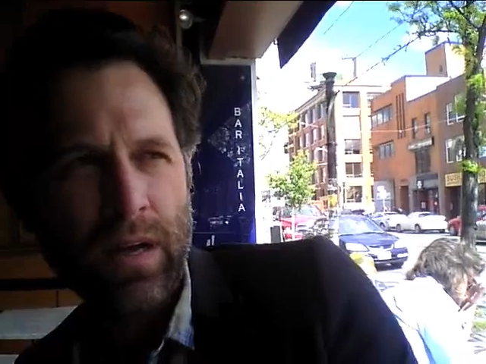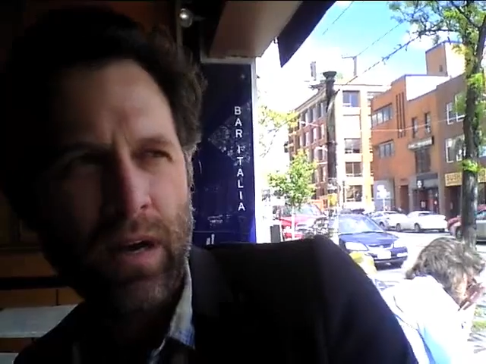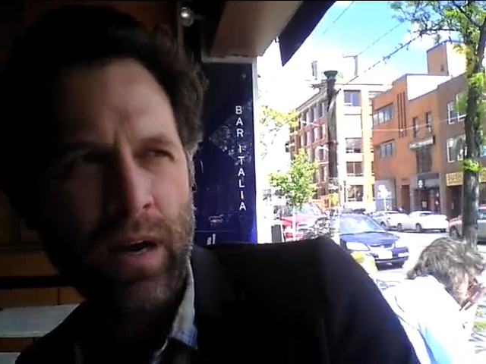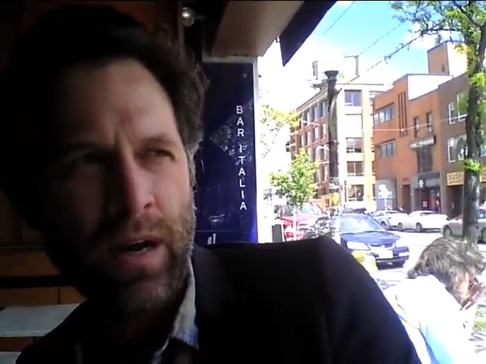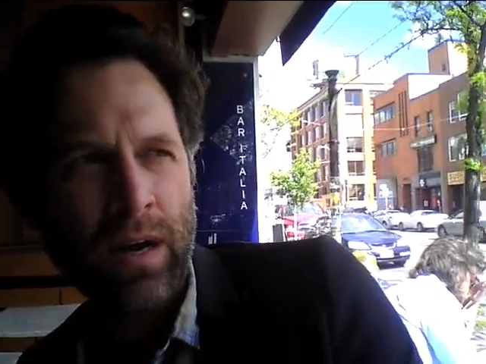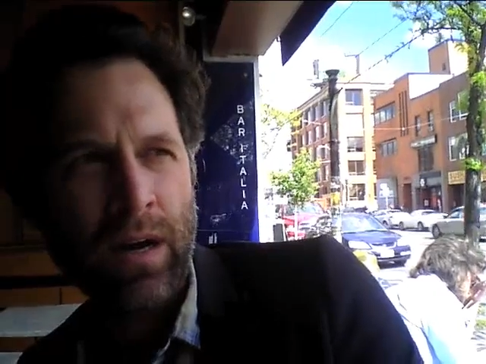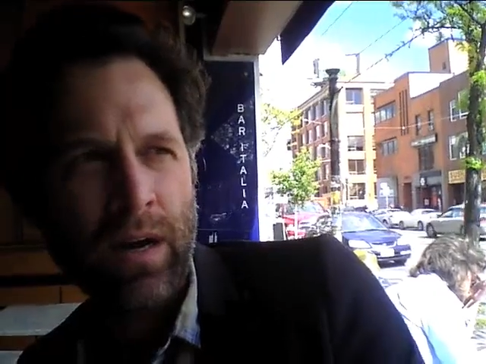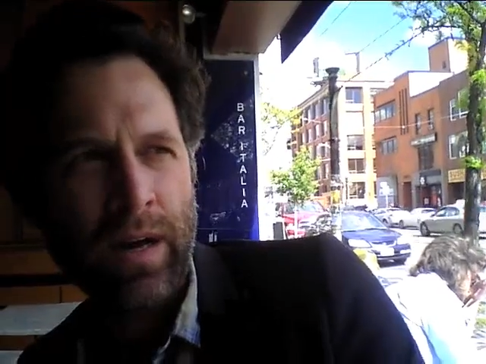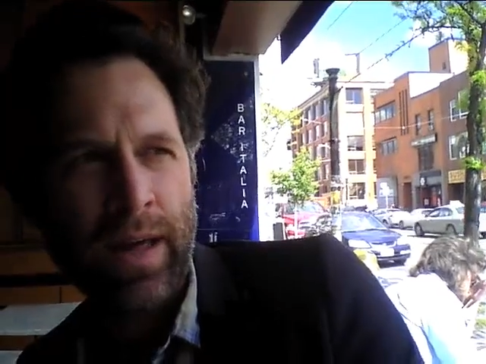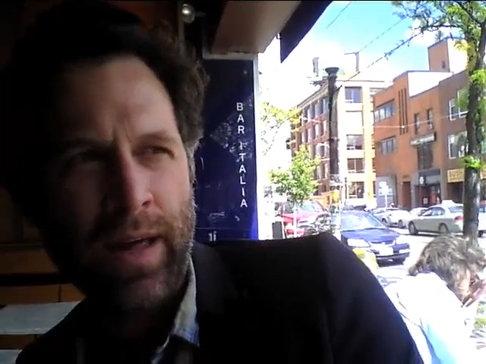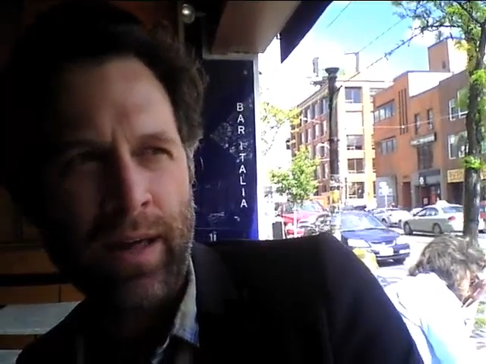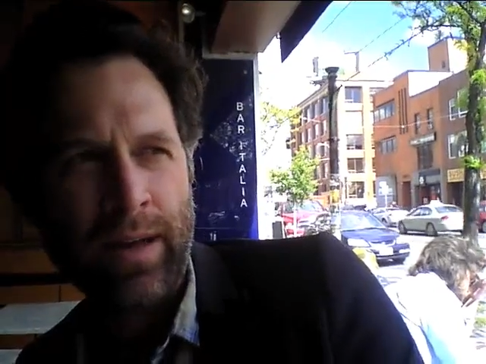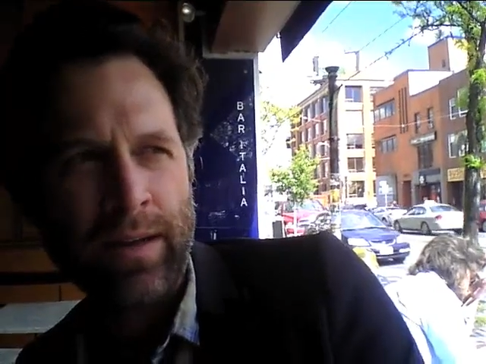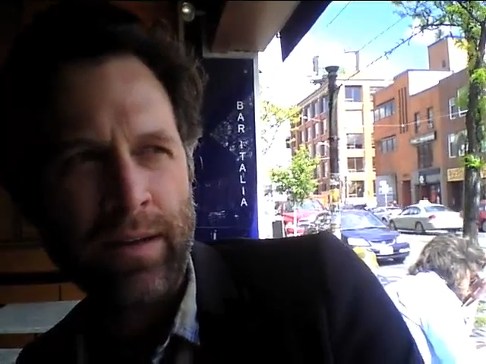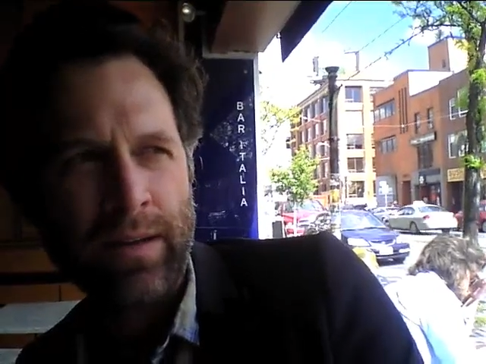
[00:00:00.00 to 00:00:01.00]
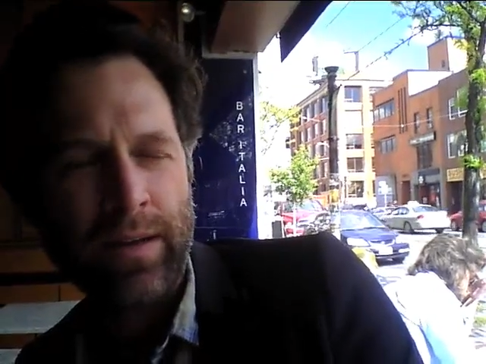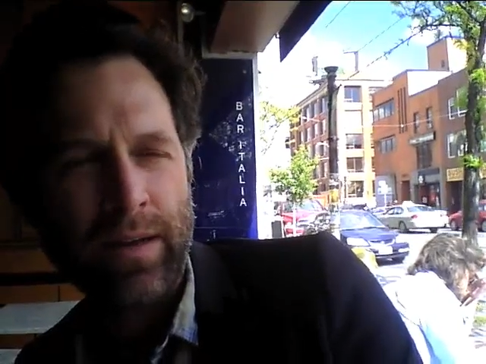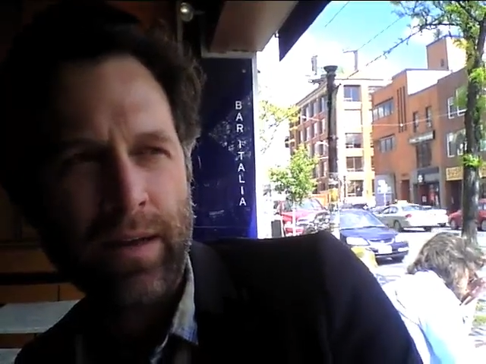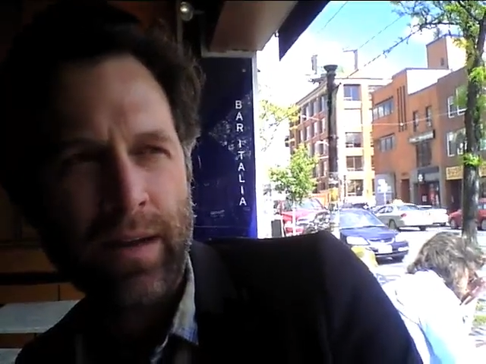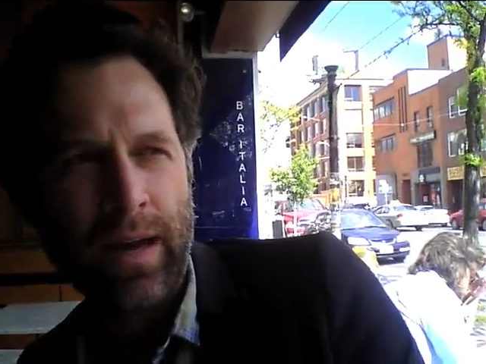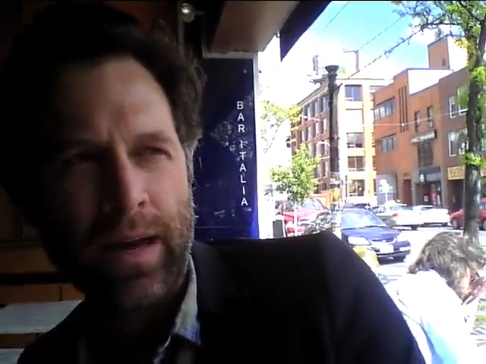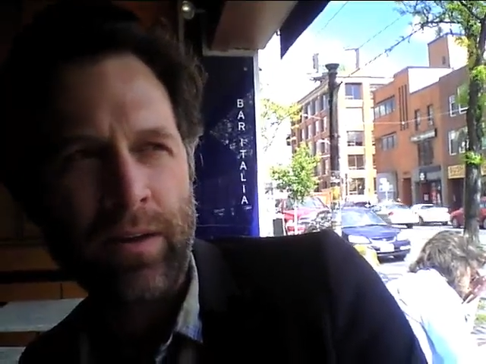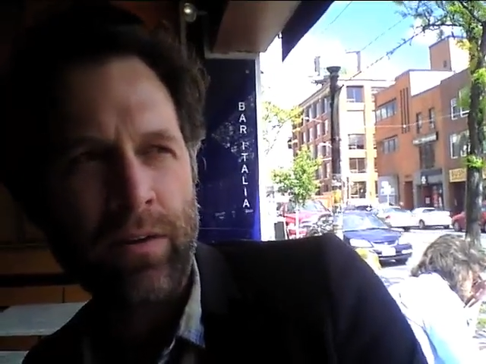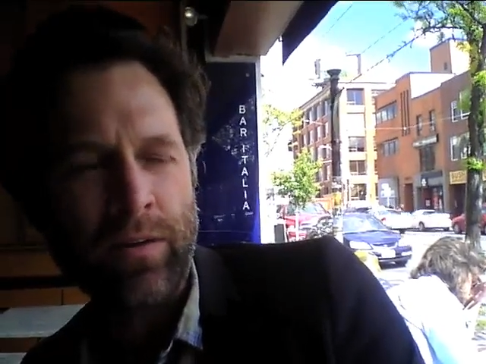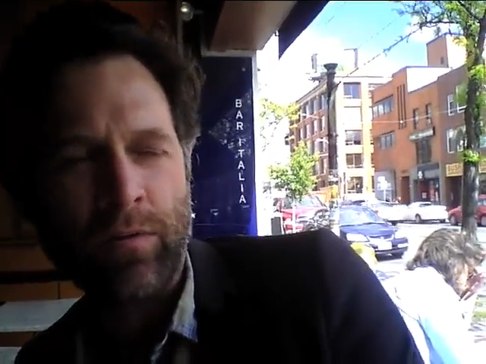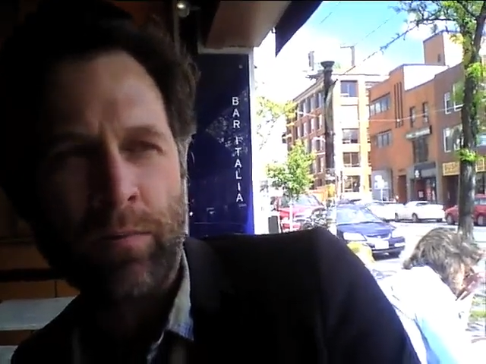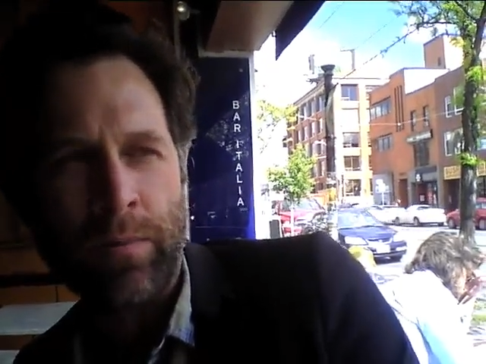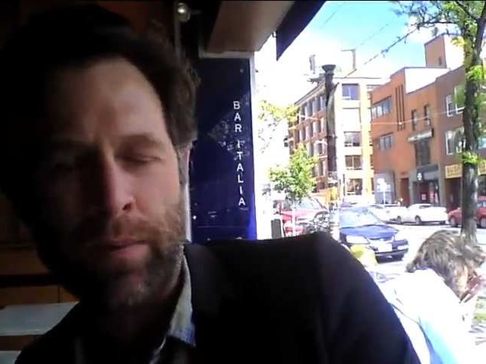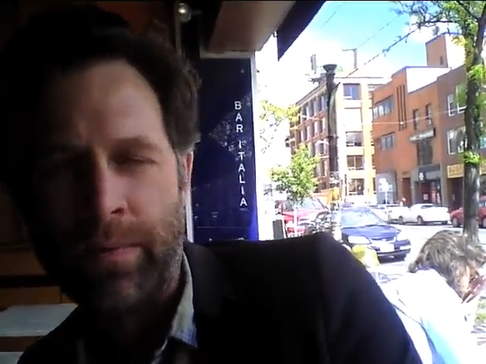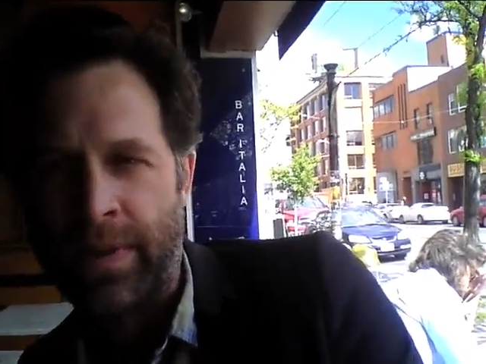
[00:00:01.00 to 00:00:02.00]
and I don't even
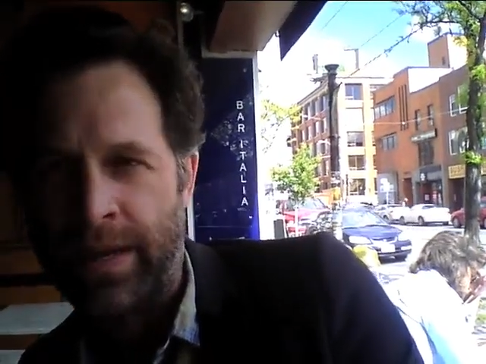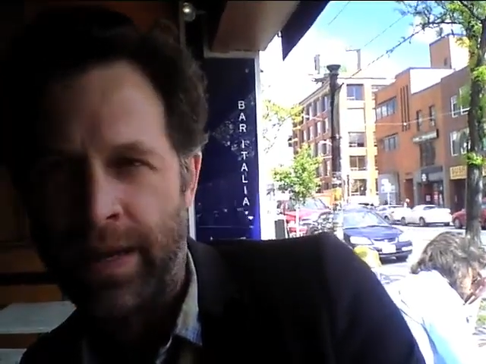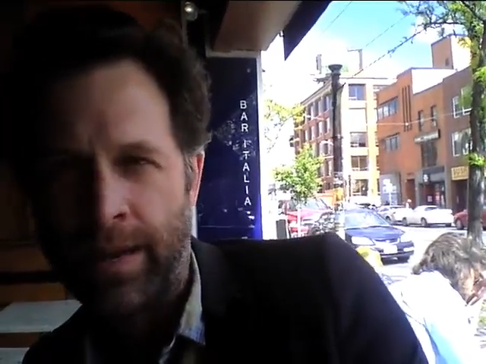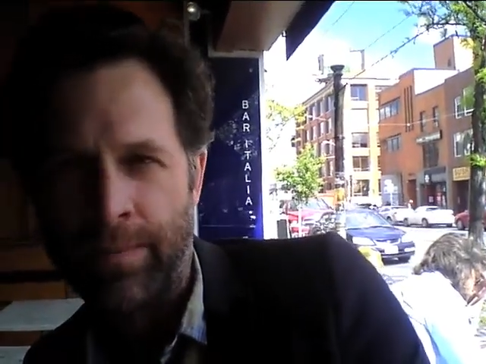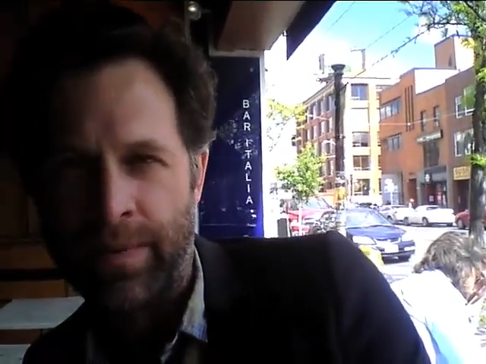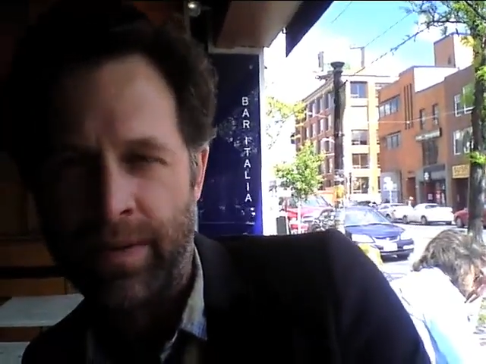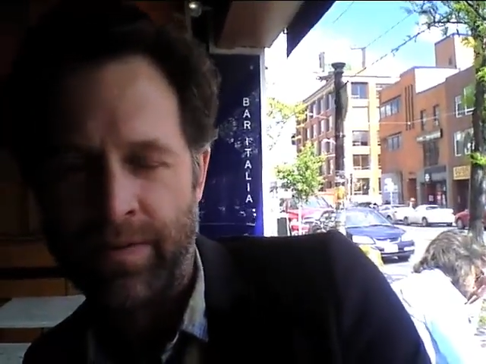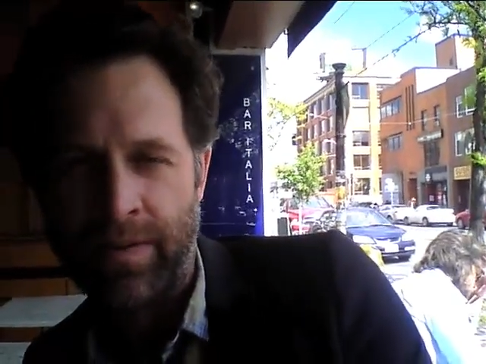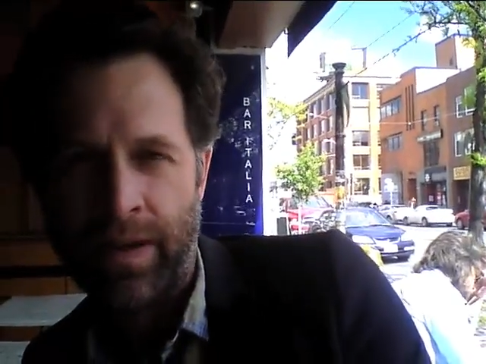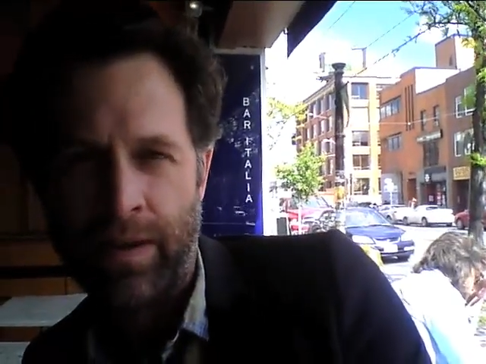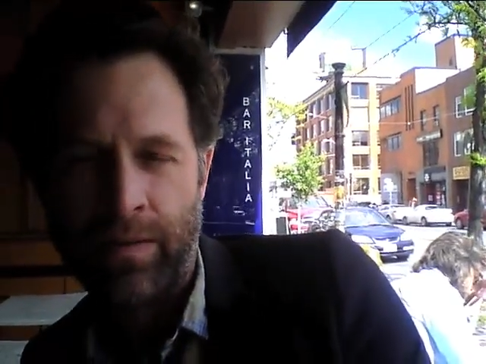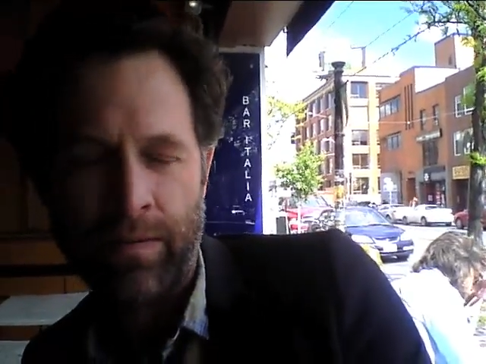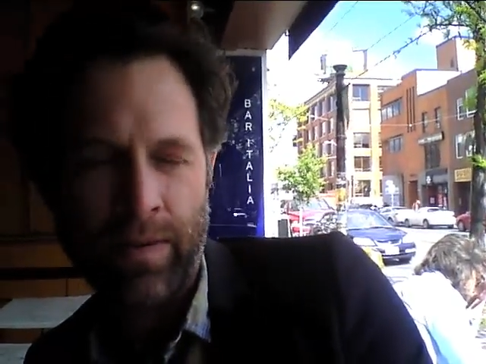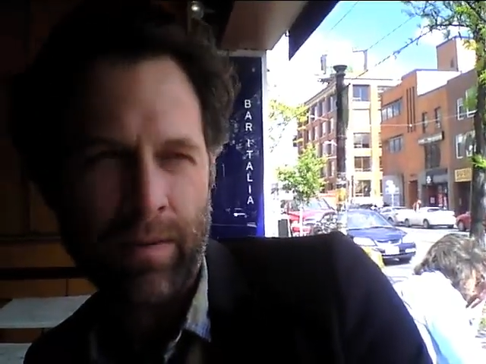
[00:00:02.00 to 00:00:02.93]
remember the name of the town.